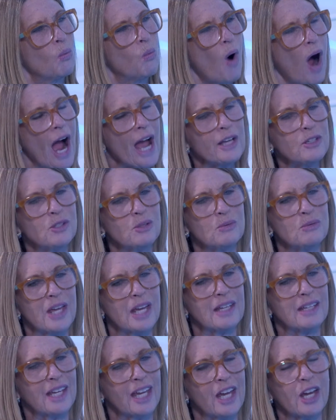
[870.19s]
Why do
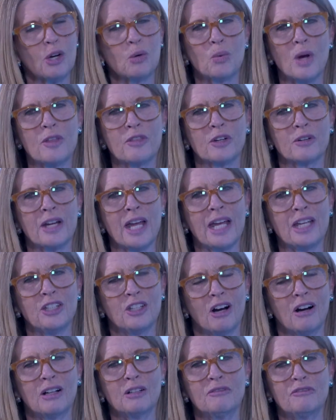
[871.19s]
they care whether a
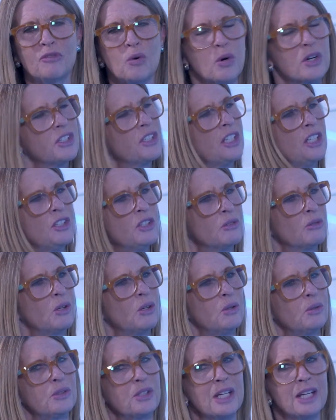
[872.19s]
young
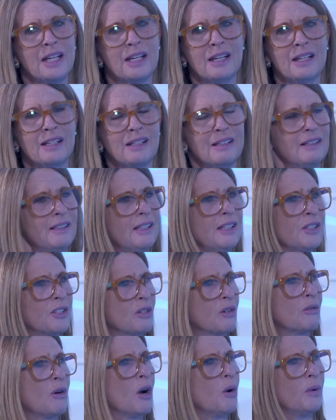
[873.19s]
fourteen-year-old is
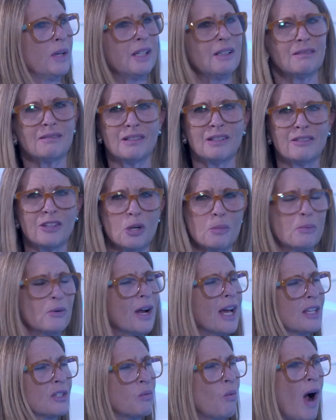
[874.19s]
growing in their
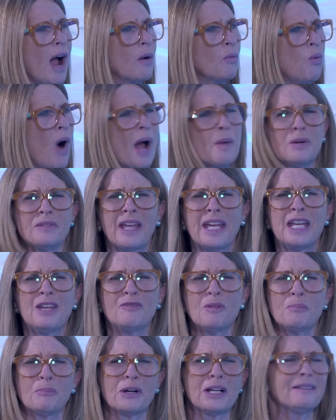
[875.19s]
breast? Why, why would they
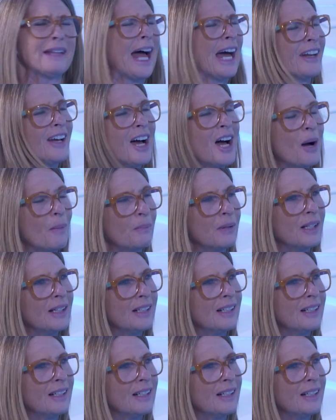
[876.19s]
even bring that up?